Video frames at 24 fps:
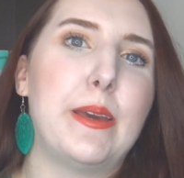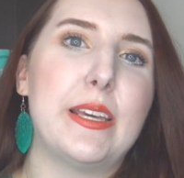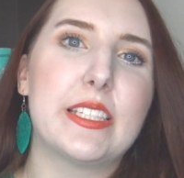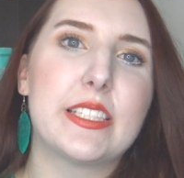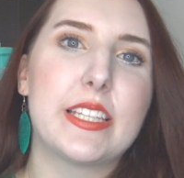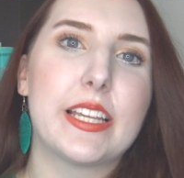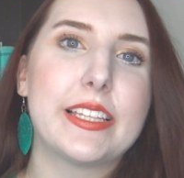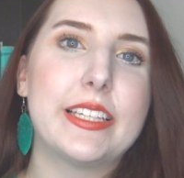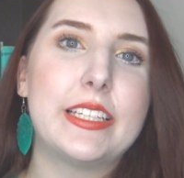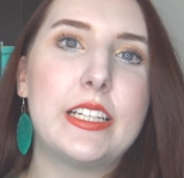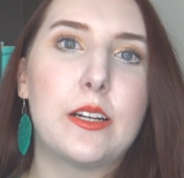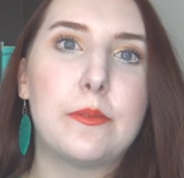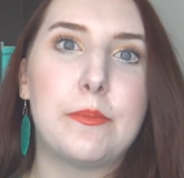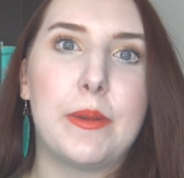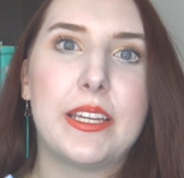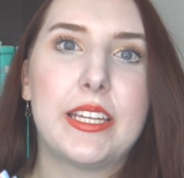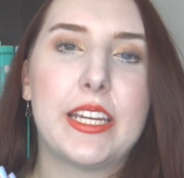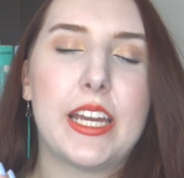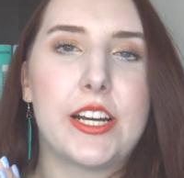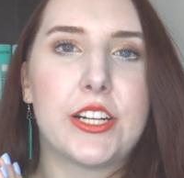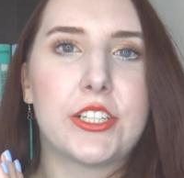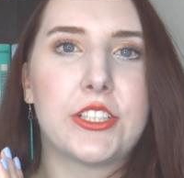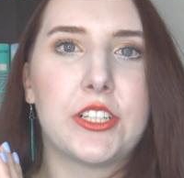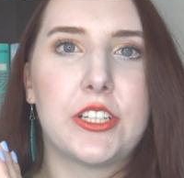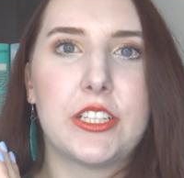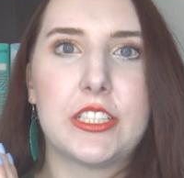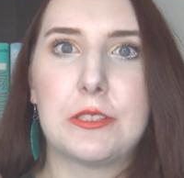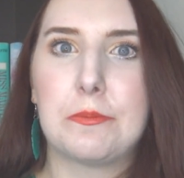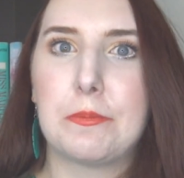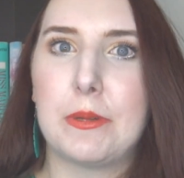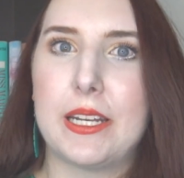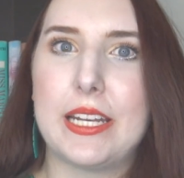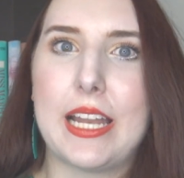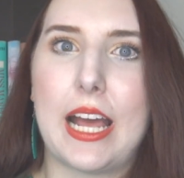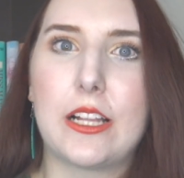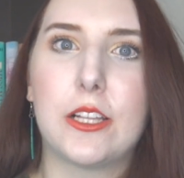Basically, our main character is
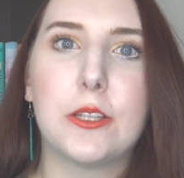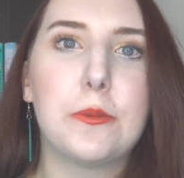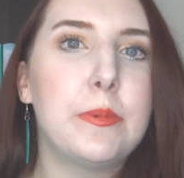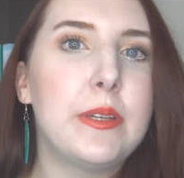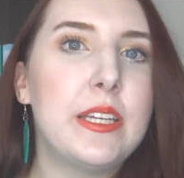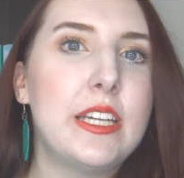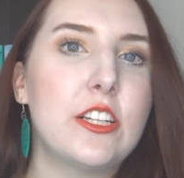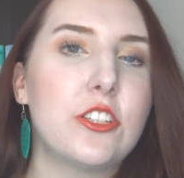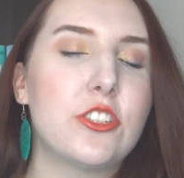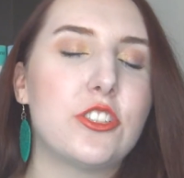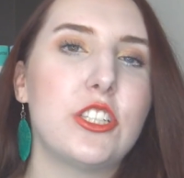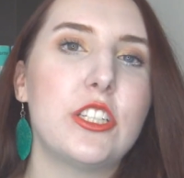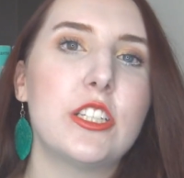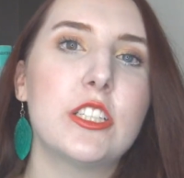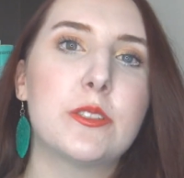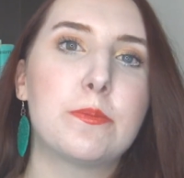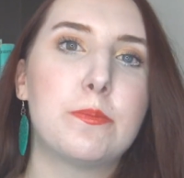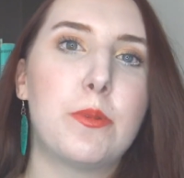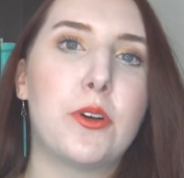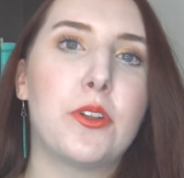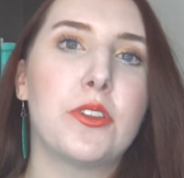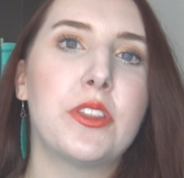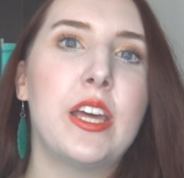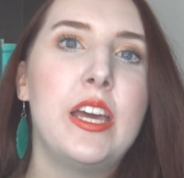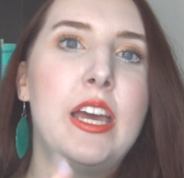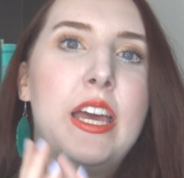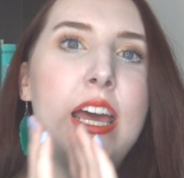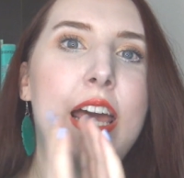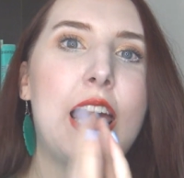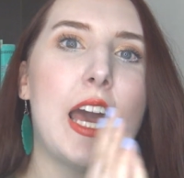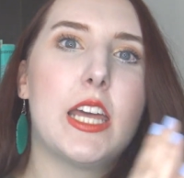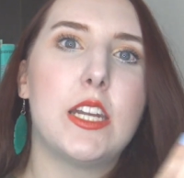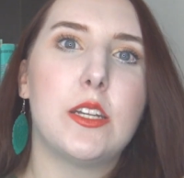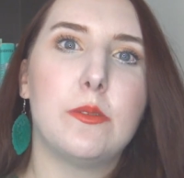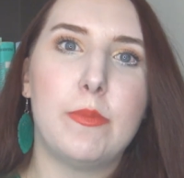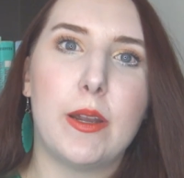Penelope, and she is both
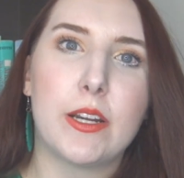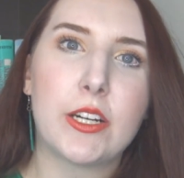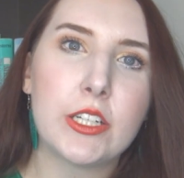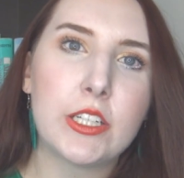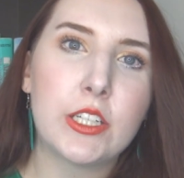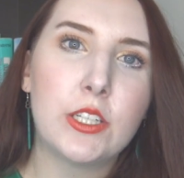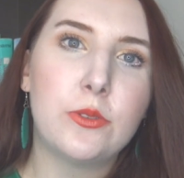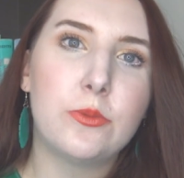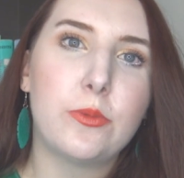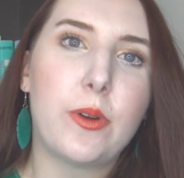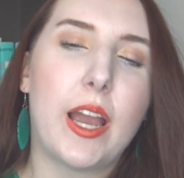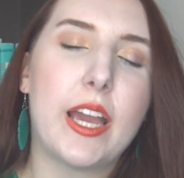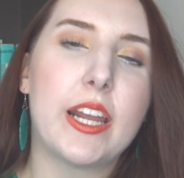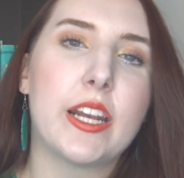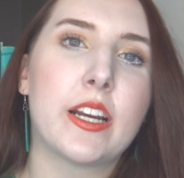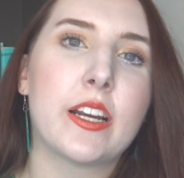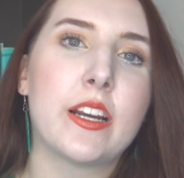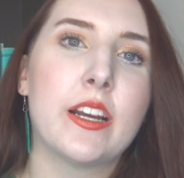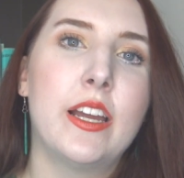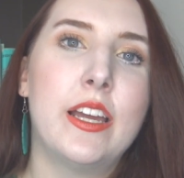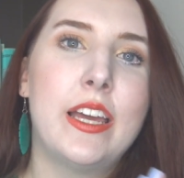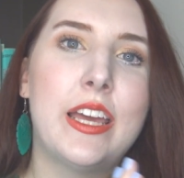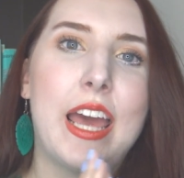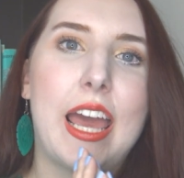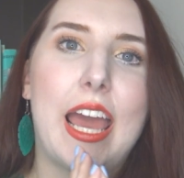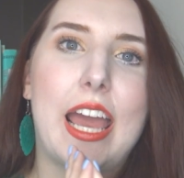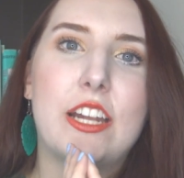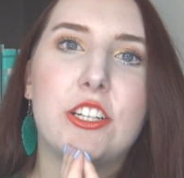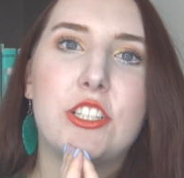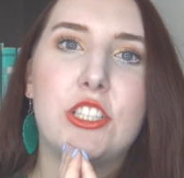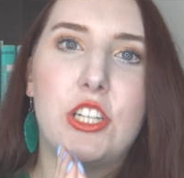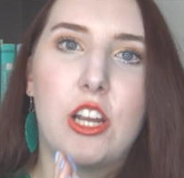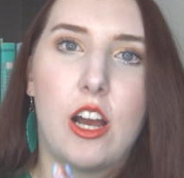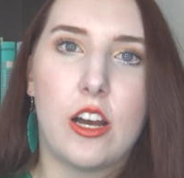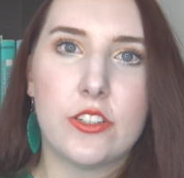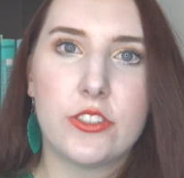an American writer,
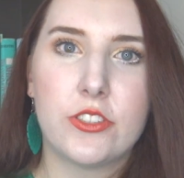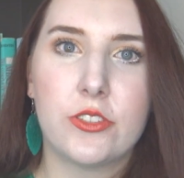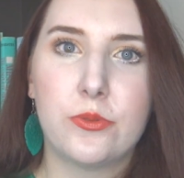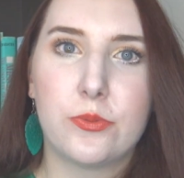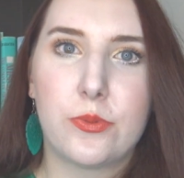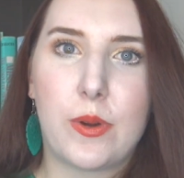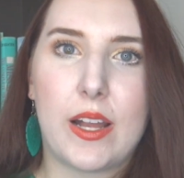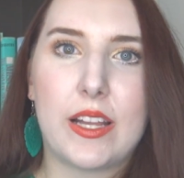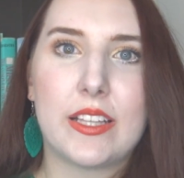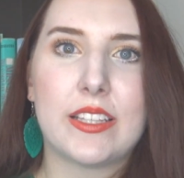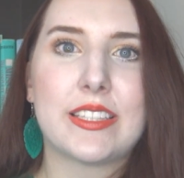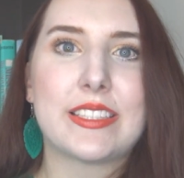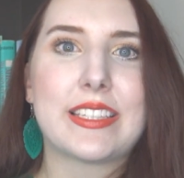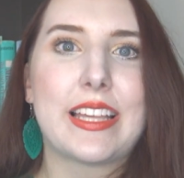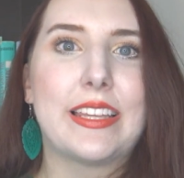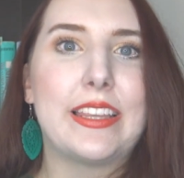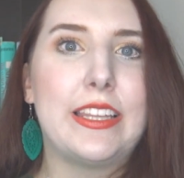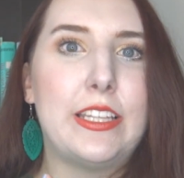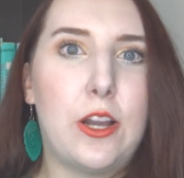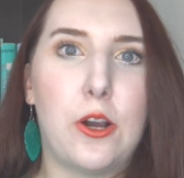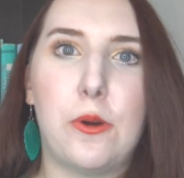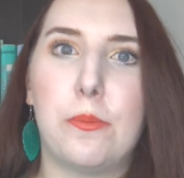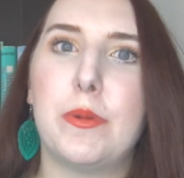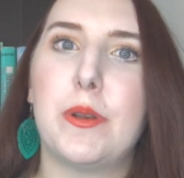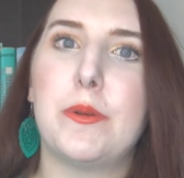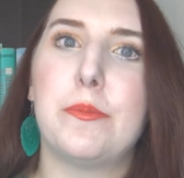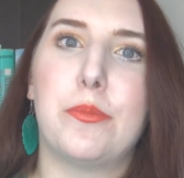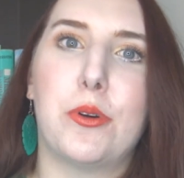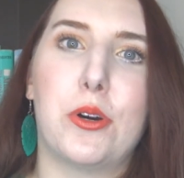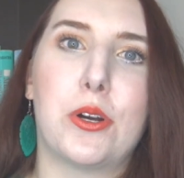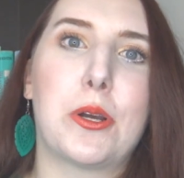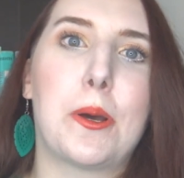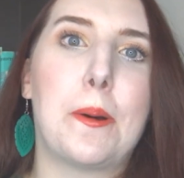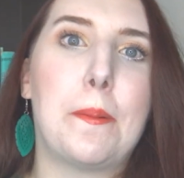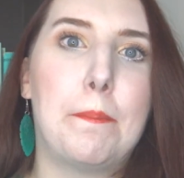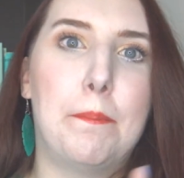and she also runs the Open
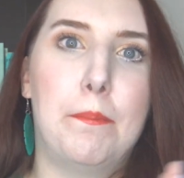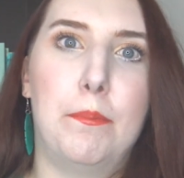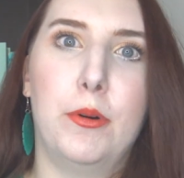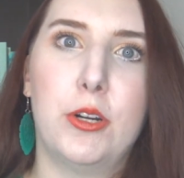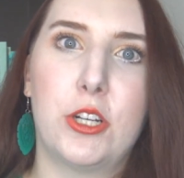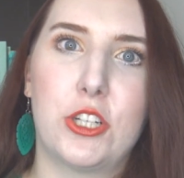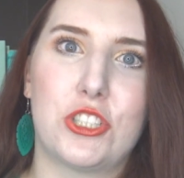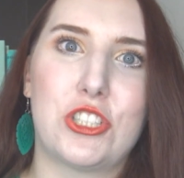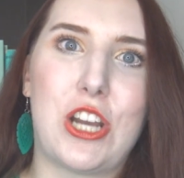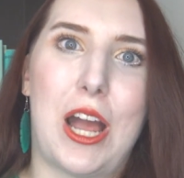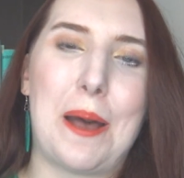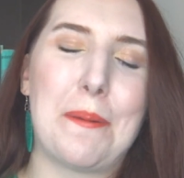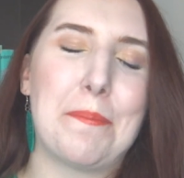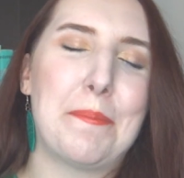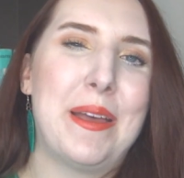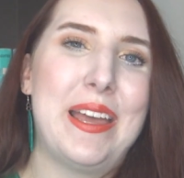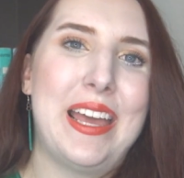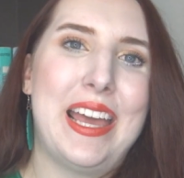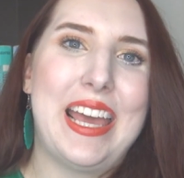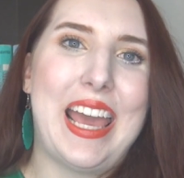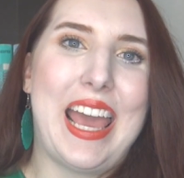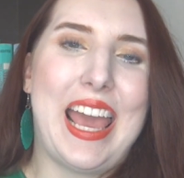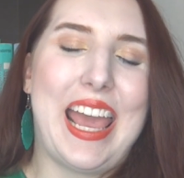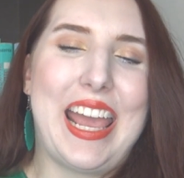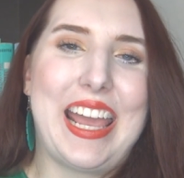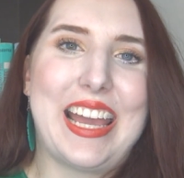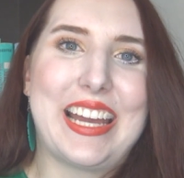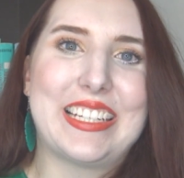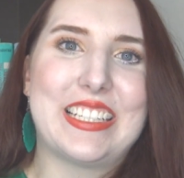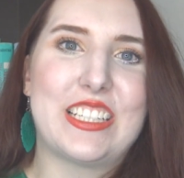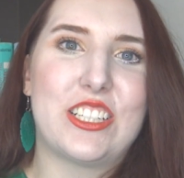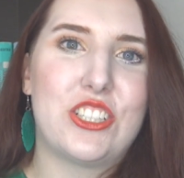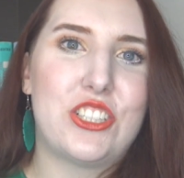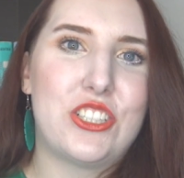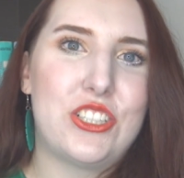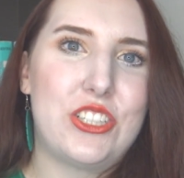Book bookshop and